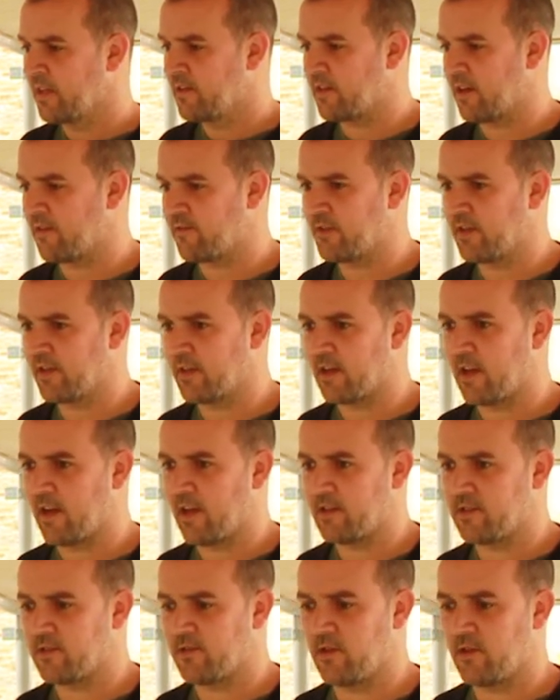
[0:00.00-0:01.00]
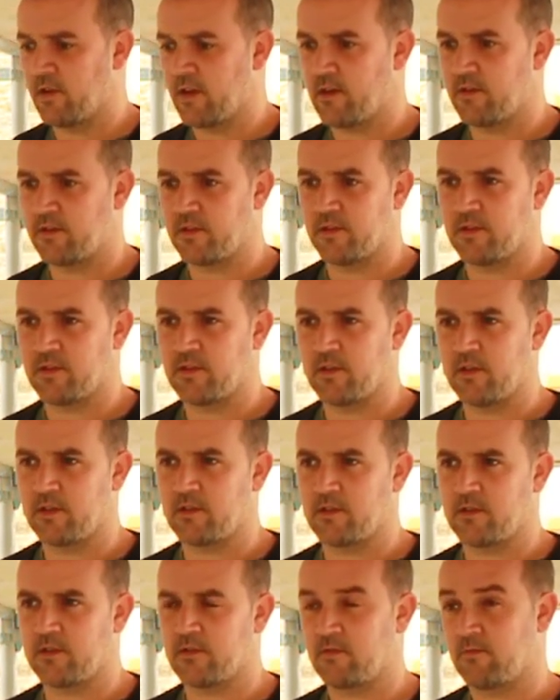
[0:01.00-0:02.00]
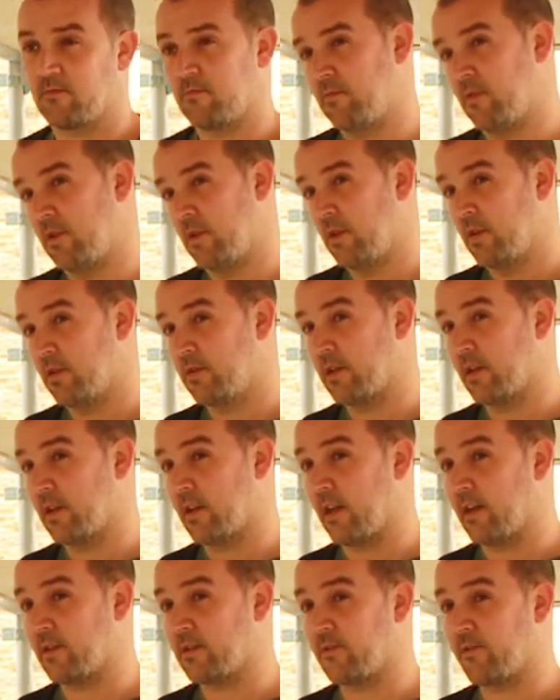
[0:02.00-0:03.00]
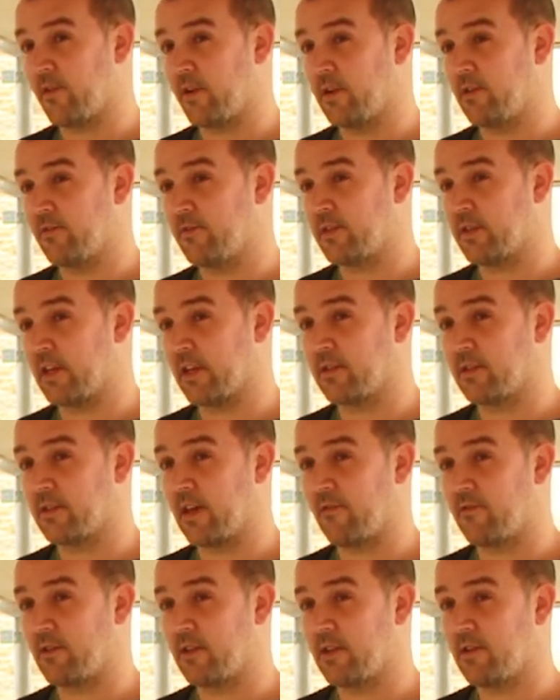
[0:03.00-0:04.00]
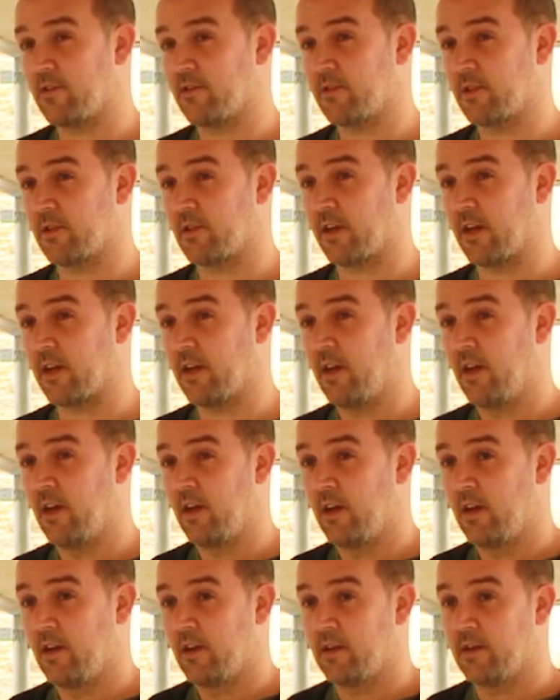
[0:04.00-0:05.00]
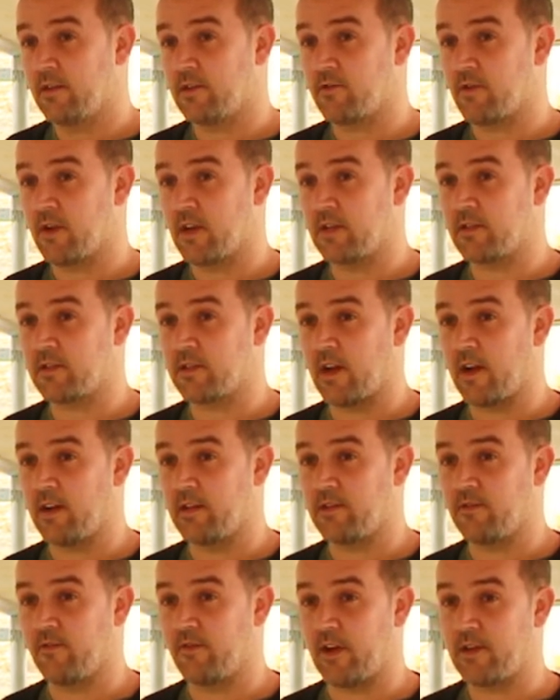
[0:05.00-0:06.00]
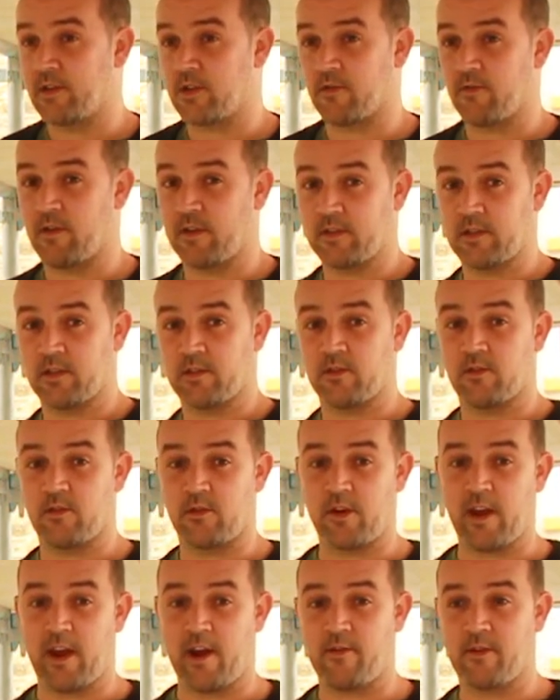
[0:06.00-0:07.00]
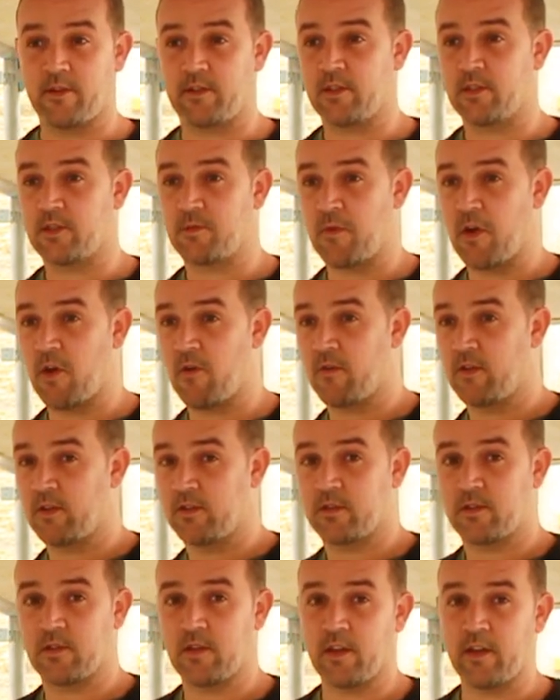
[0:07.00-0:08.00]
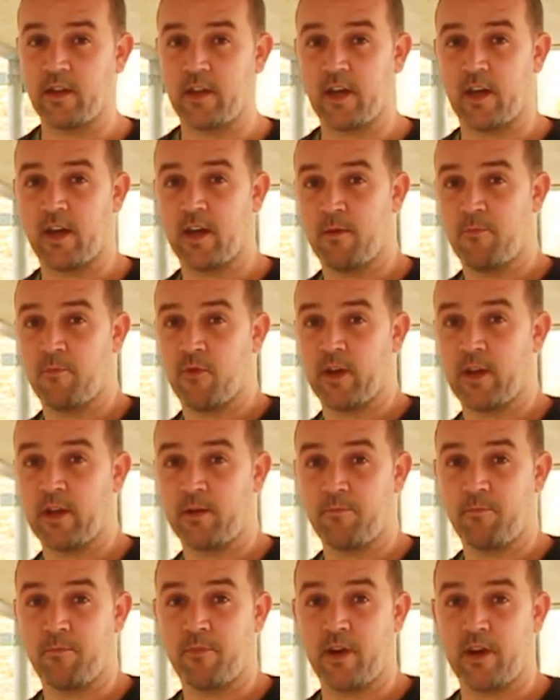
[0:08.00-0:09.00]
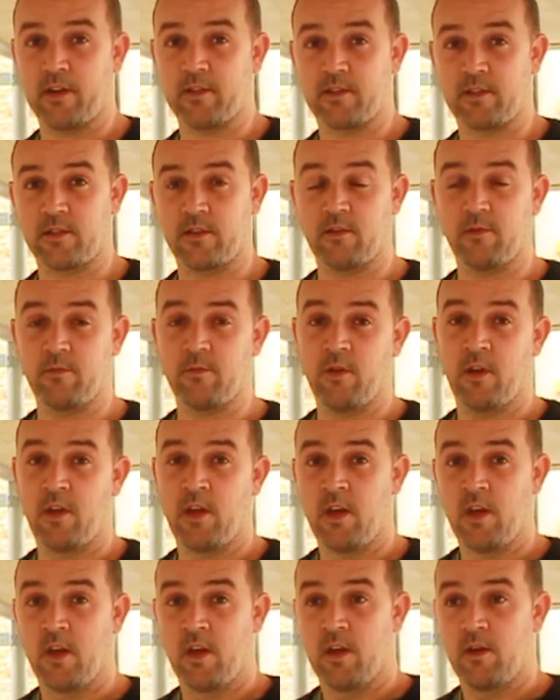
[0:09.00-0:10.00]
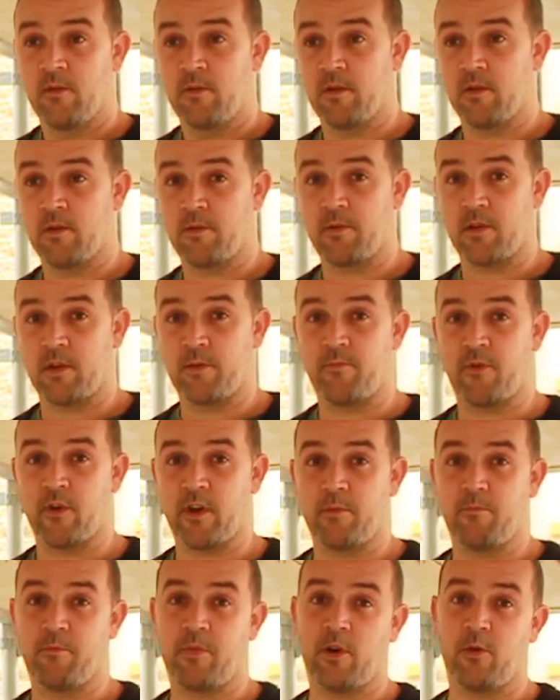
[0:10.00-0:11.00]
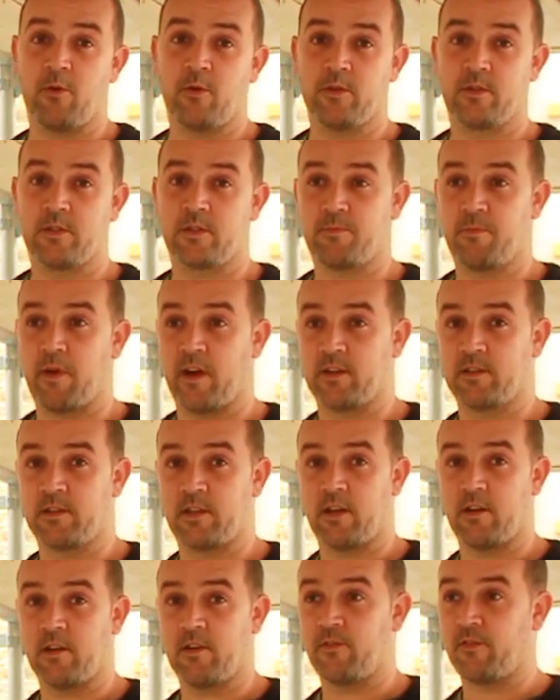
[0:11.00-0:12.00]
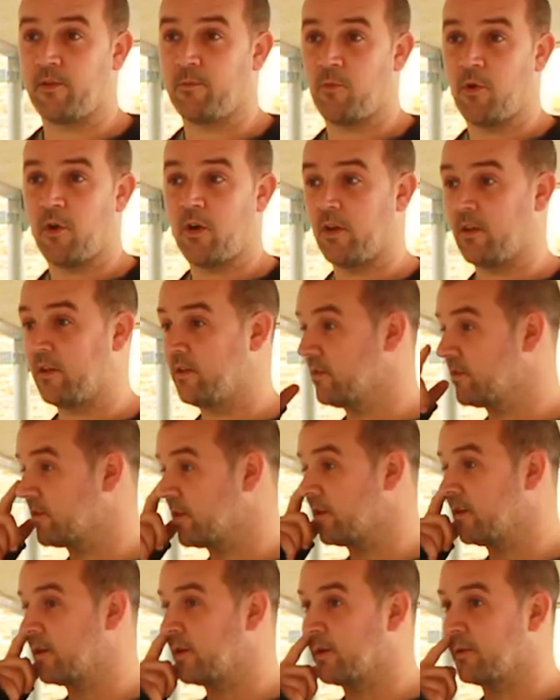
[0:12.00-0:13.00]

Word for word: definitely in the last few years, it's, it's, it's in the last five, six, seven years, kind of it's really started to venture into doing heritage murals, like uh, bringing parts of you're like bringing poets back to life on walls, or